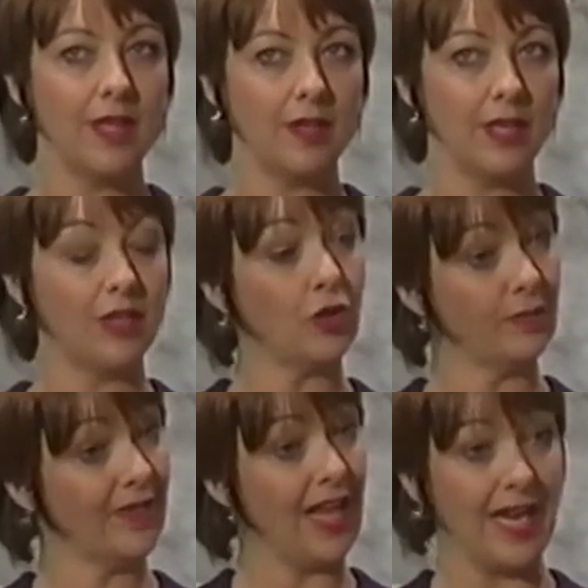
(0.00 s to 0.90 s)
in
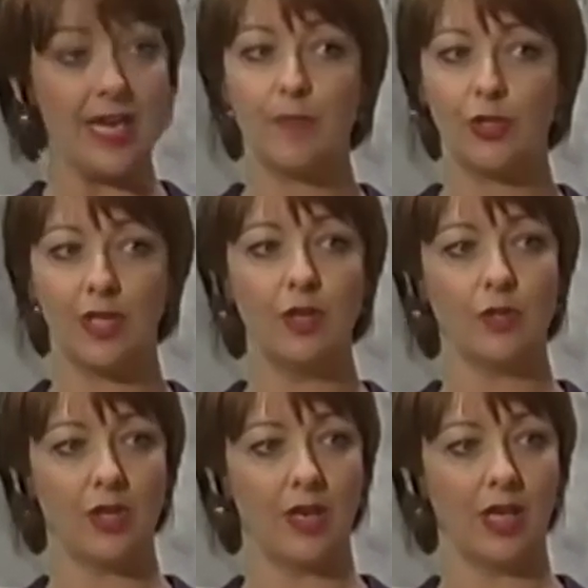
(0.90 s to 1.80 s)
terms of that 80% you were
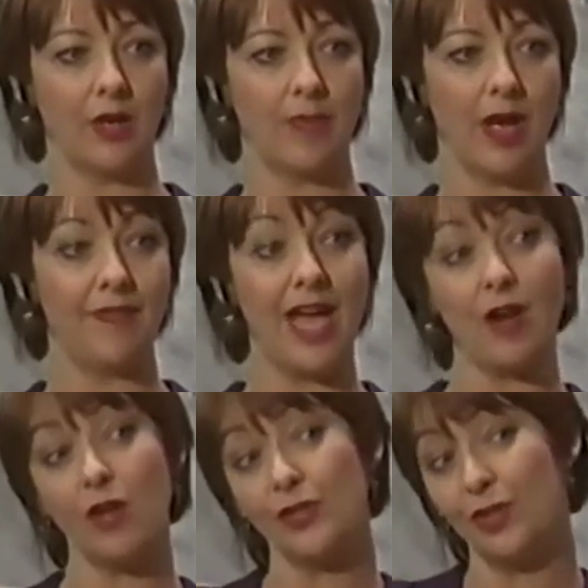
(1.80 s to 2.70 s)
talking about, that
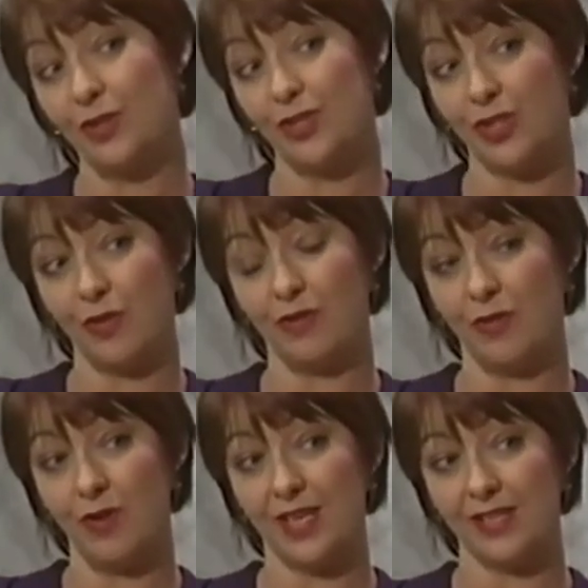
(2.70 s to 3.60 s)
also includes tone of
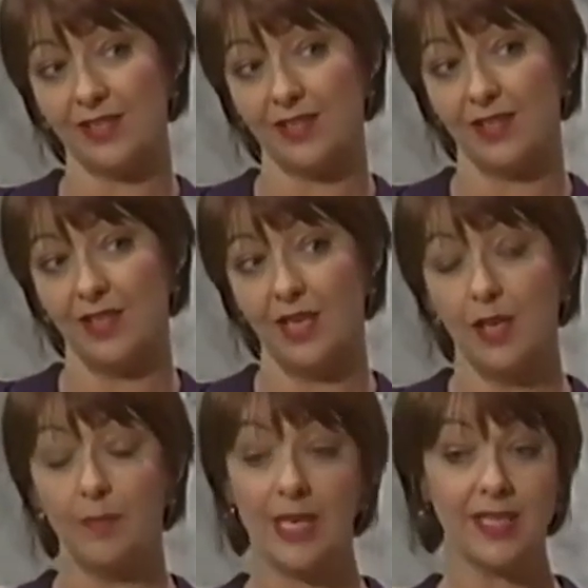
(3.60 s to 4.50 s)
voice.
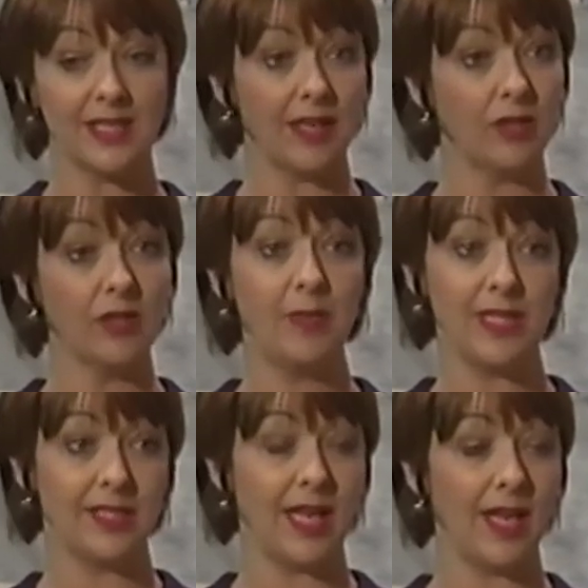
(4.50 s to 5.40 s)
Right. Because I could be
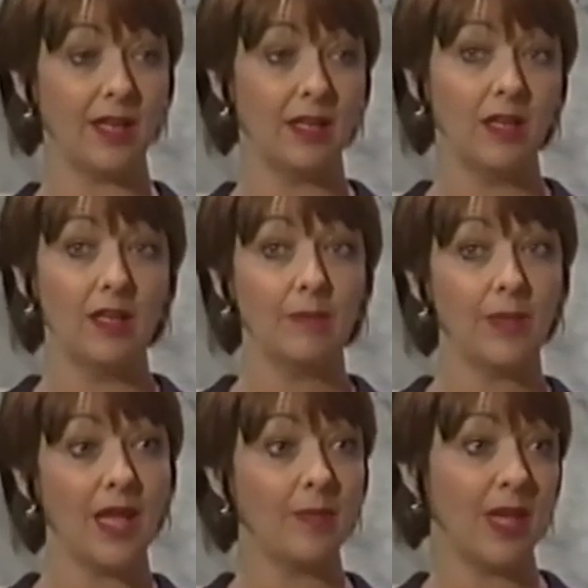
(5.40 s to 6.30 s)
saying,
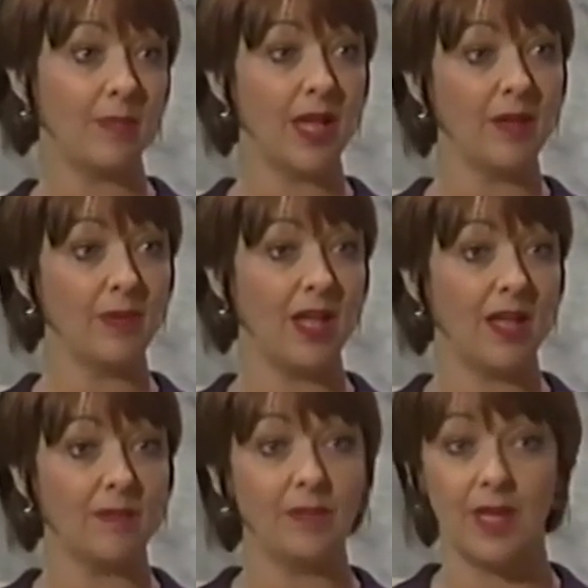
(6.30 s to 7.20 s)
blah, blah, blah,
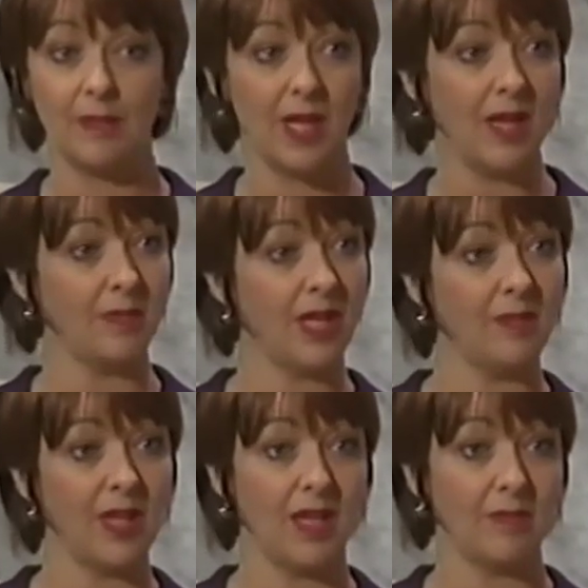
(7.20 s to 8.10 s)
blah, blah, blah, blah,
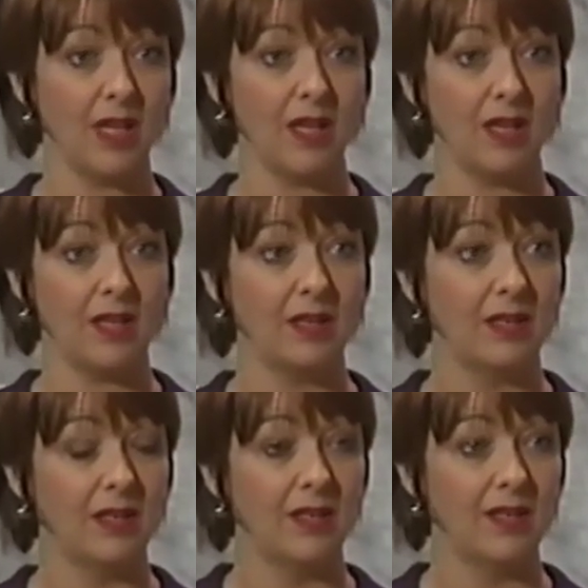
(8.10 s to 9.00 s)
blah, blah,
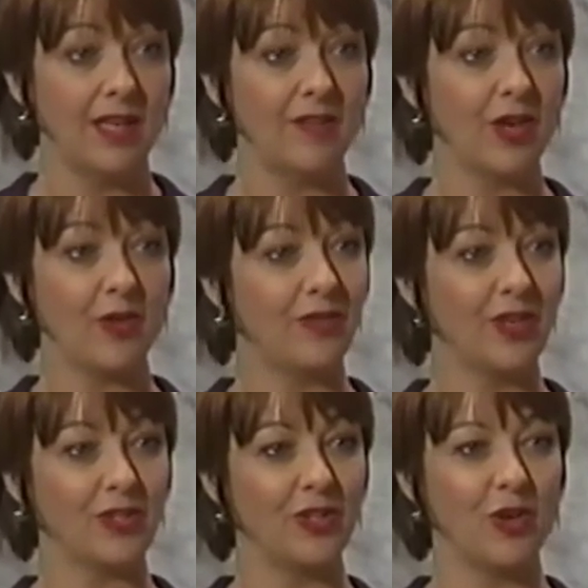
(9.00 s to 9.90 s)
even though
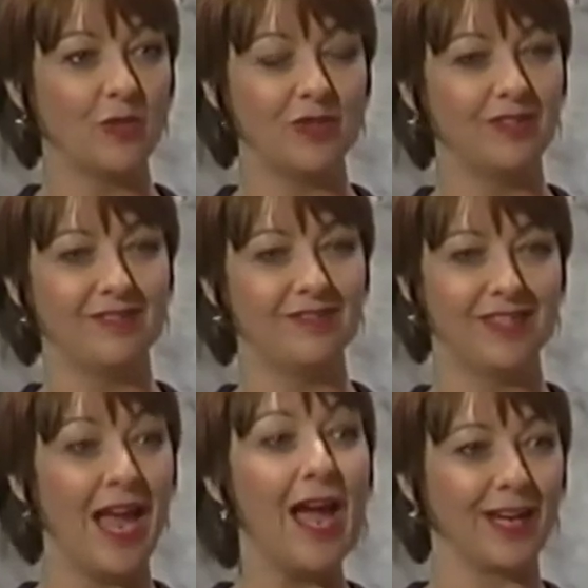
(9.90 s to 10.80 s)
there's no
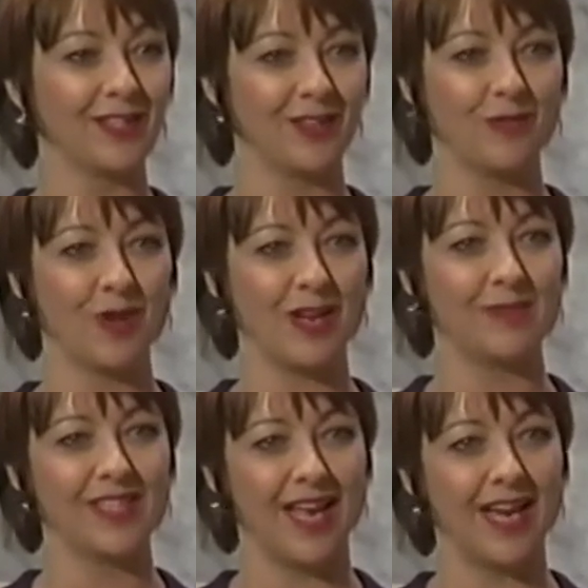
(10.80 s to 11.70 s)
text of what I'm
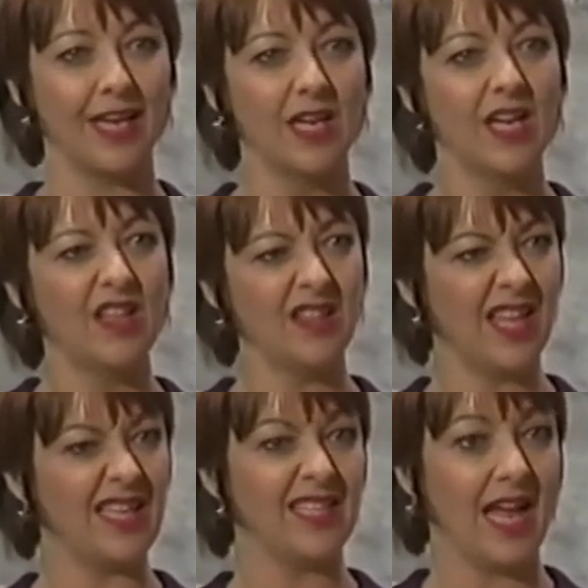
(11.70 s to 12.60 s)
saying.
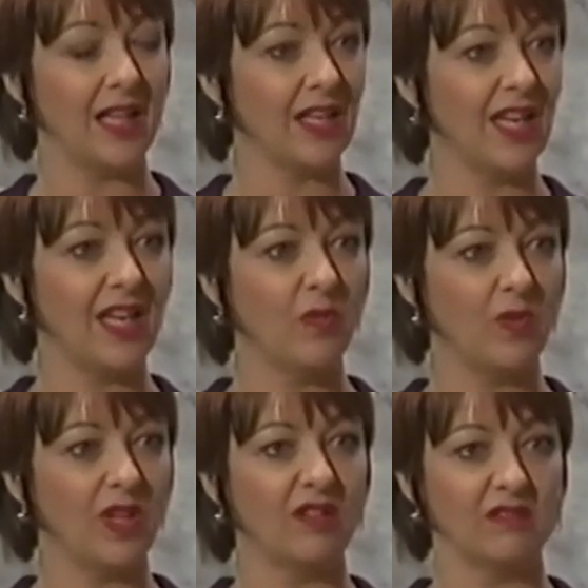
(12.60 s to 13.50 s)
Nasality
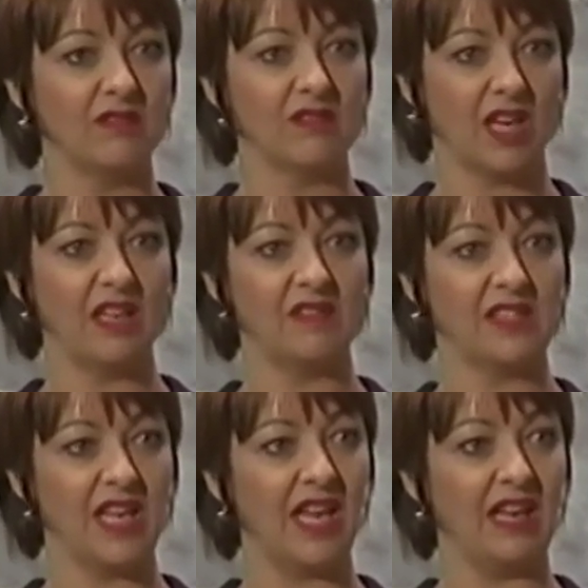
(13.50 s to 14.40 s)
will kind of
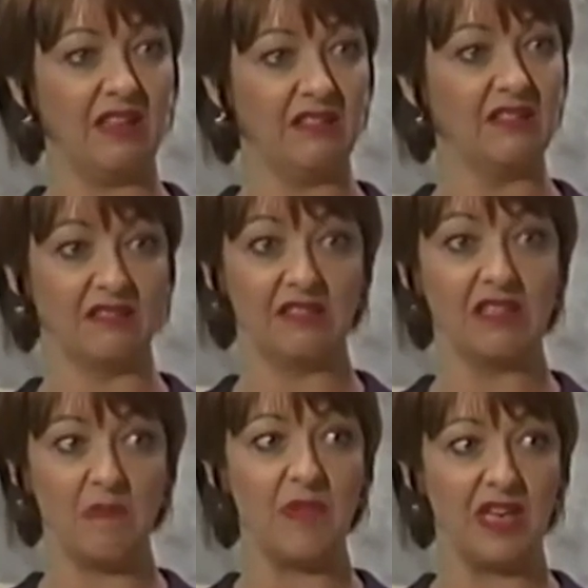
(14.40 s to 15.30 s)
say,
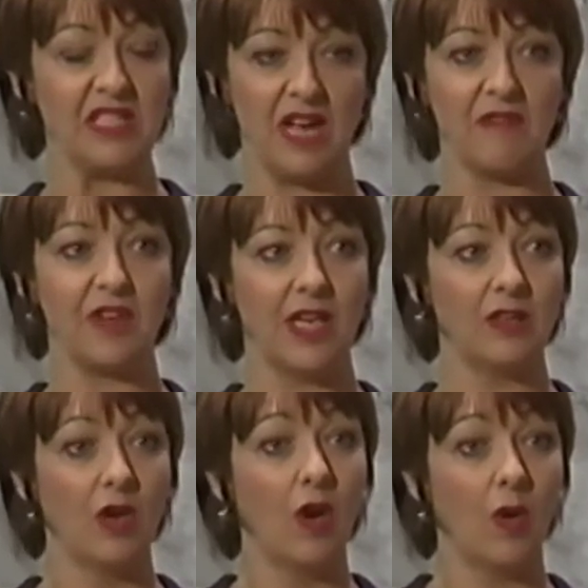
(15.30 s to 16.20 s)
something
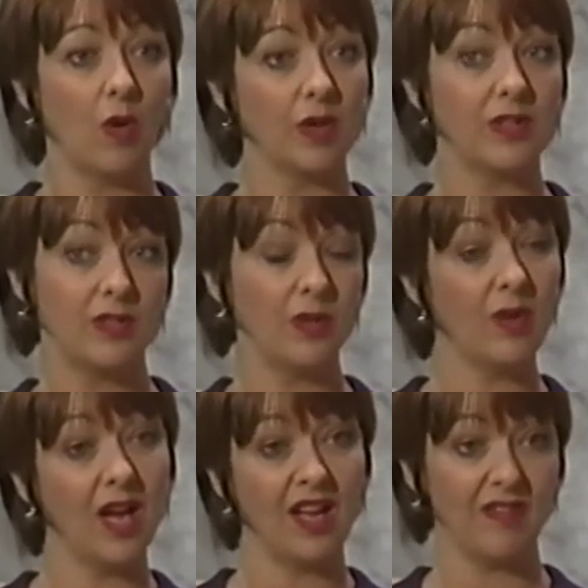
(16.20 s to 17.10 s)
definite, or too
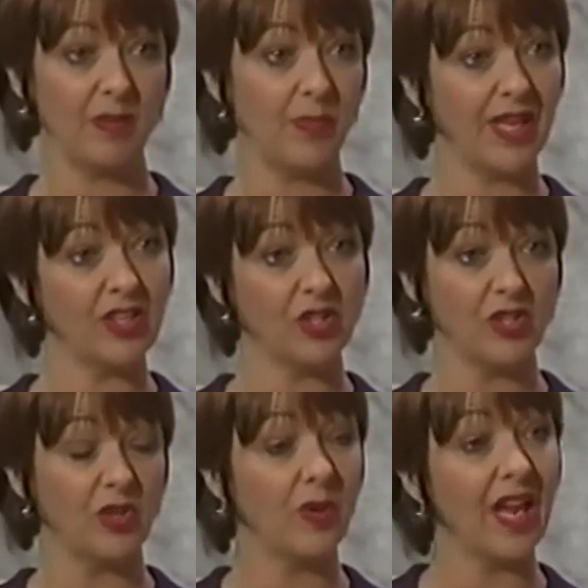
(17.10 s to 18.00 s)
high of a pitch or
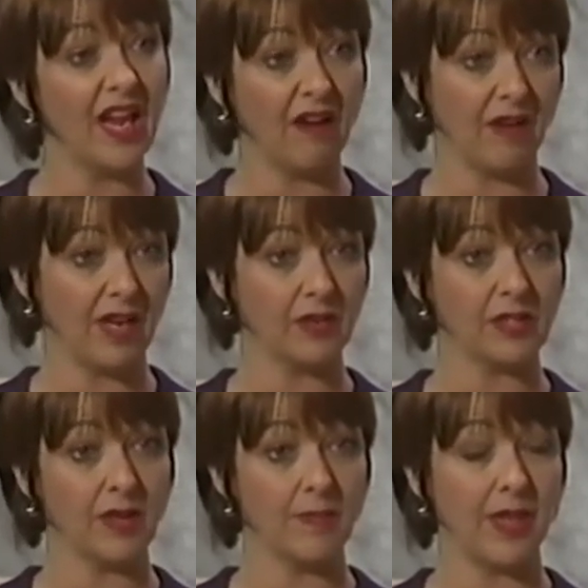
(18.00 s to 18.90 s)
too airy or
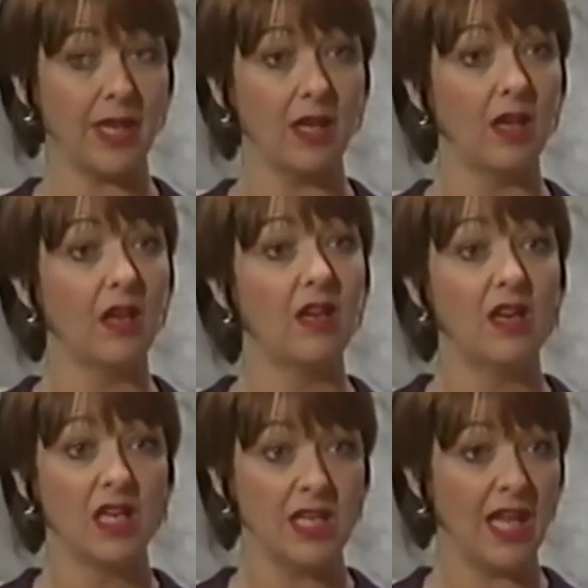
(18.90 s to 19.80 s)
something. That would put people
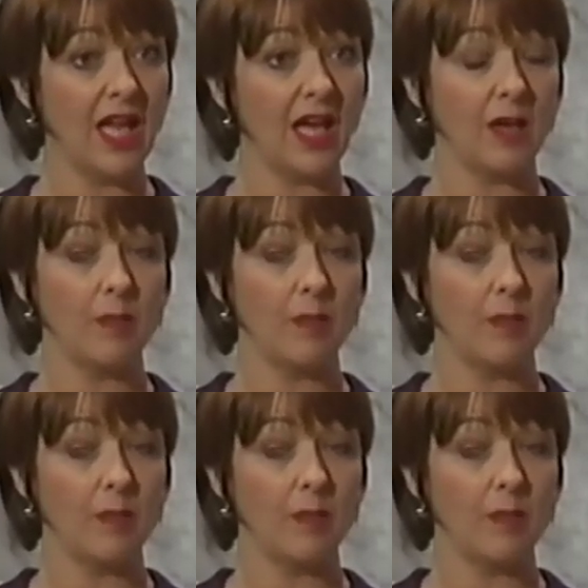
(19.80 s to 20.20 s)
to sleep. Yeah,